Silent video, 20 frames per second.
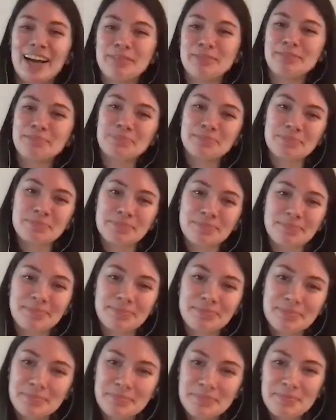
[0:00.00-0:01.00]
I
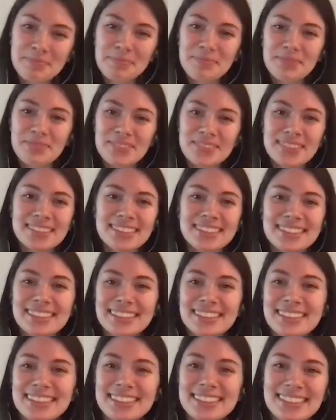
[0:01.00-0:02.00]
saw, I saw the
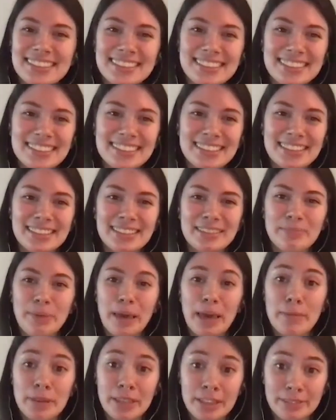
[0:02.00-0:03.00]
grossest. I mean,
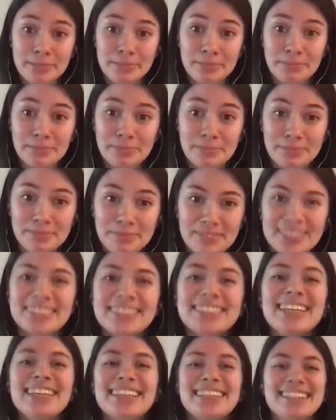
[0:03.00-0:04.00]
because you know, over
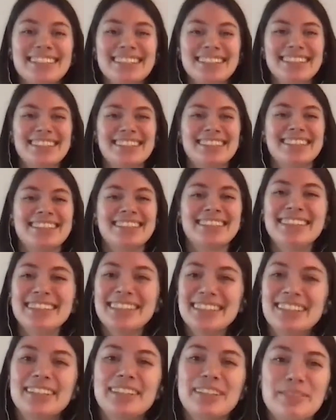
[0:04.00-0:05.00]
the end, the
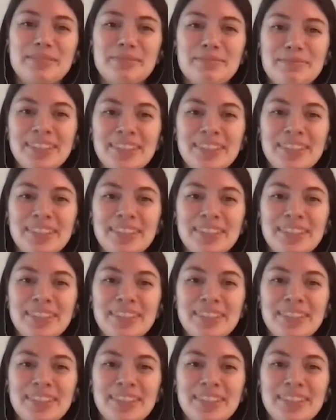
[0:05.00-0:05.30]
grossest baby.